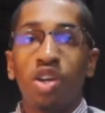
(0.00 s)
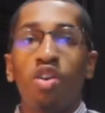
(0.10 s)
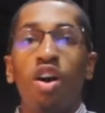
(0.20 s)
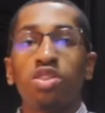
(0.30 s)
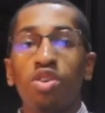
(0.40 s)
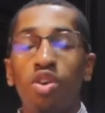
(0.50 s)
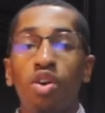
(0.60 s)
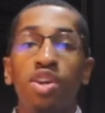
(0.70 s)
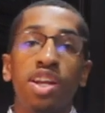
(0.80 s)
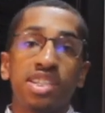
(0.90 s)
You're also
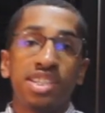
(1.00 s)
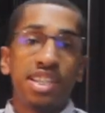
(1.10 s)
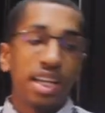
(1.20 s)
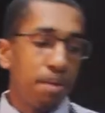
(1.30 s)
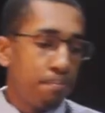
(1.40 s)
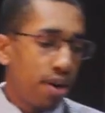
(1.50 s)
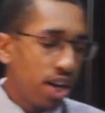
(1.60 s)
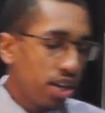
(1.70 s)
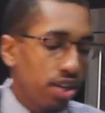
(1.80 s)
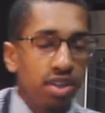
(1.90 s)
going to need a stick of
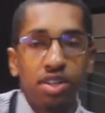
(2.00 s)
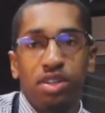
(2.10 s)
butter.